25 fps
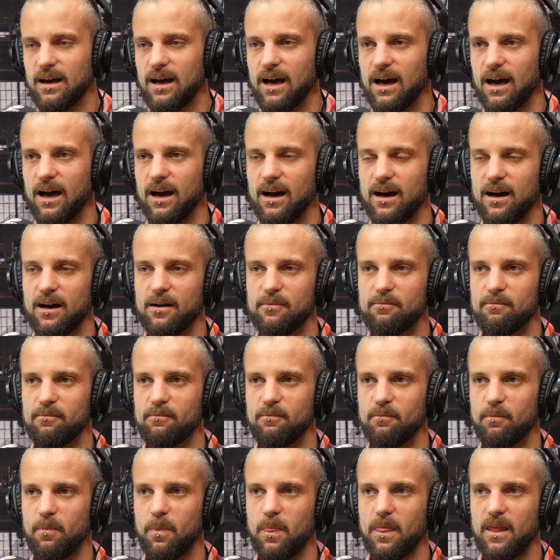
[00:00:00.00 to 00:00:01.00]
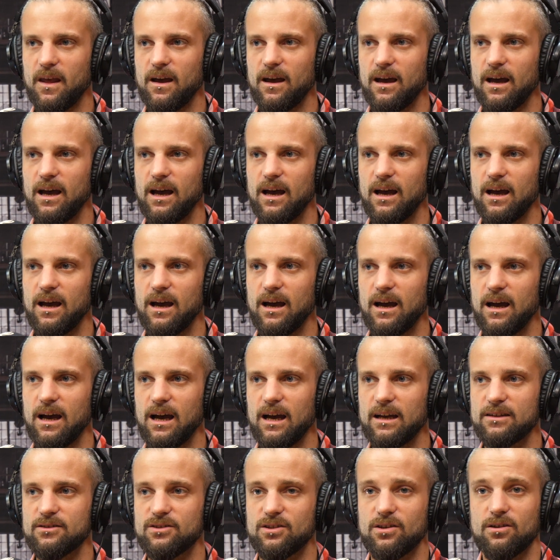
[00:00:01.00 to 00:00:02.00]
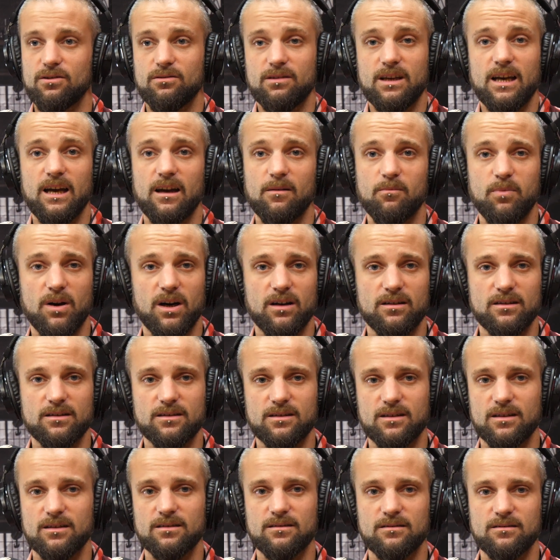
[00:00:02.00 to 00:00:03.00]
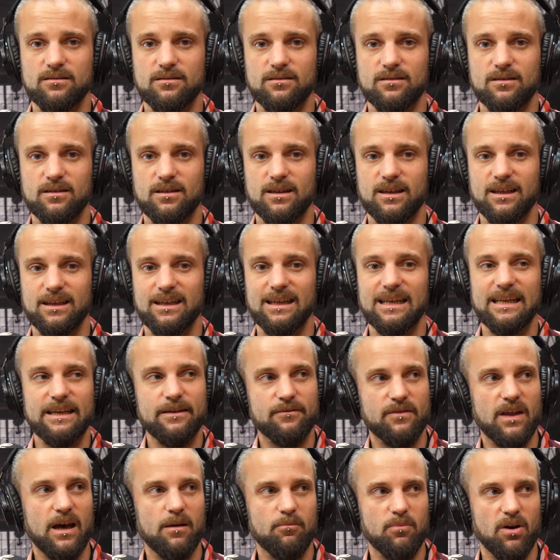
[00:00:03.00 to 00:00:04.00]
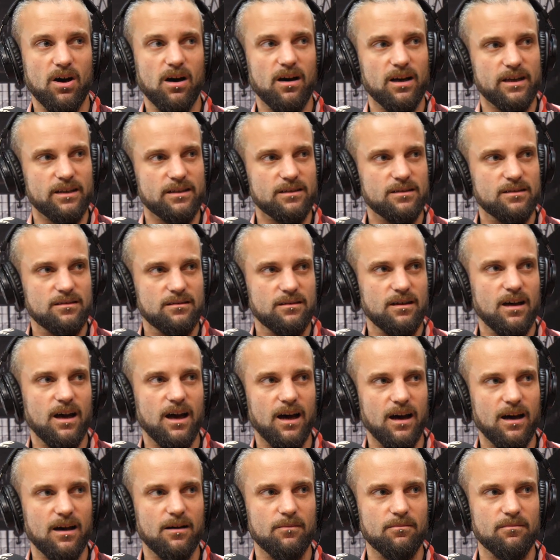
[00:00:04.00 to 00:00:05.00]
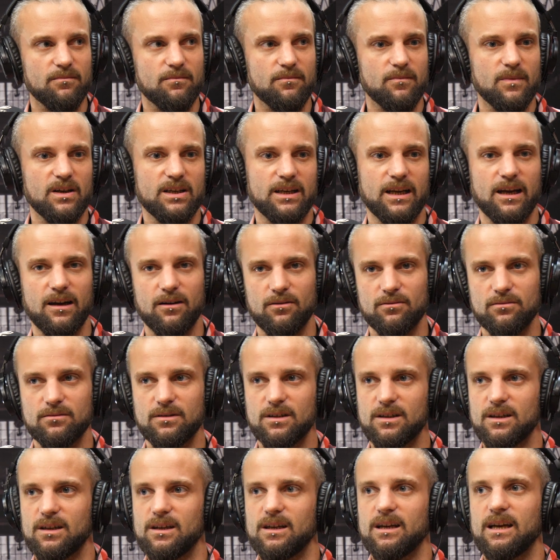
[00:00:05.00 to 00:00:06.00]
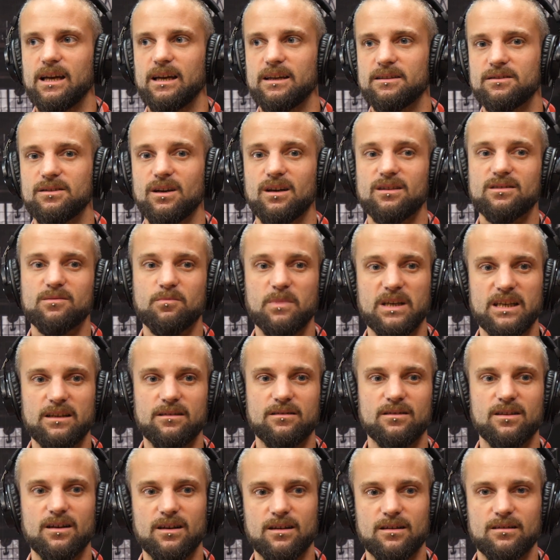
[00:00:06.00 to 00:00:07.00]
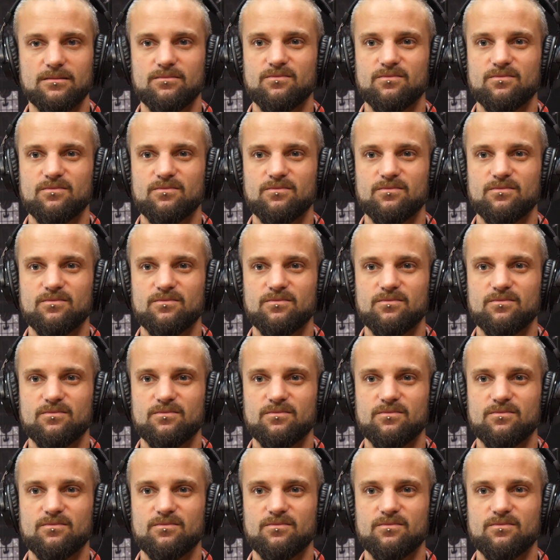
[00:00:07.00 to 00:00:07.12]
And so partners can leave that behind. Now, it does mean that